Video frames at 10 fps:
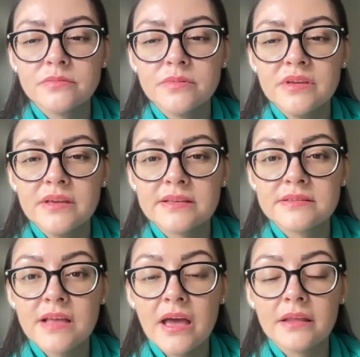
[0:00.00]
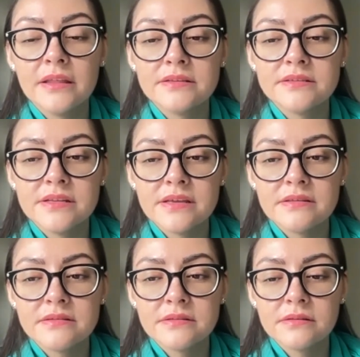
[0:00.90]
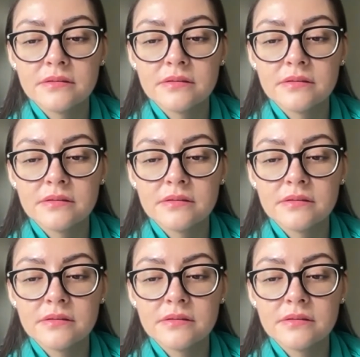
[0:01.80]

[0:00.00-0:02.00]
to be exactly as it is.